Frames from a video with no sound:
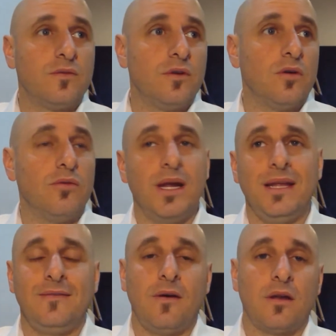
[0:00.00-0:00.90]

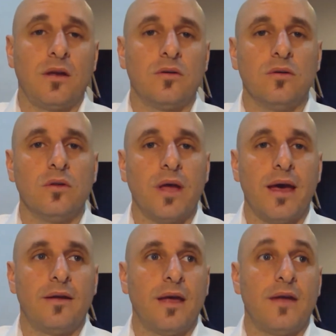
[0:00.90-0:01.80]
really technical
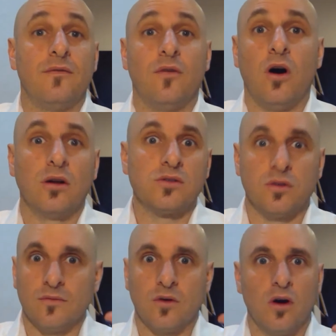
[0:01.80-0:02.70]
and advanced
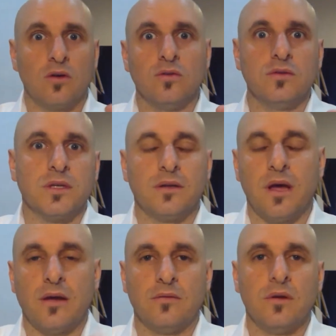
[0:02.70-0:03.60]
sort of goggles
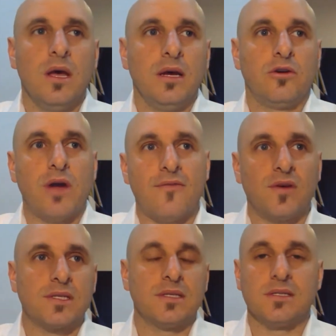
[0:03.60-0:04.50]
and
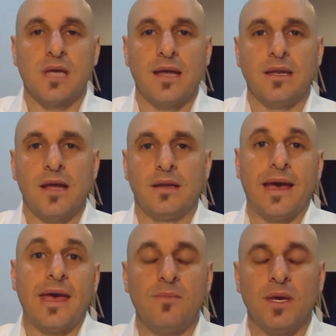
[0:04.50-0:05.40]
graphics and
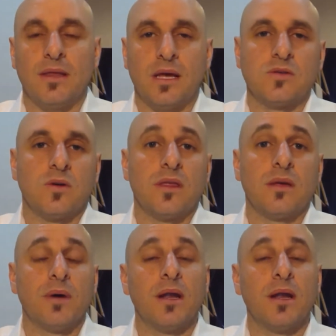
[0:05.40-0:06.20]
gaming and that sort of thing.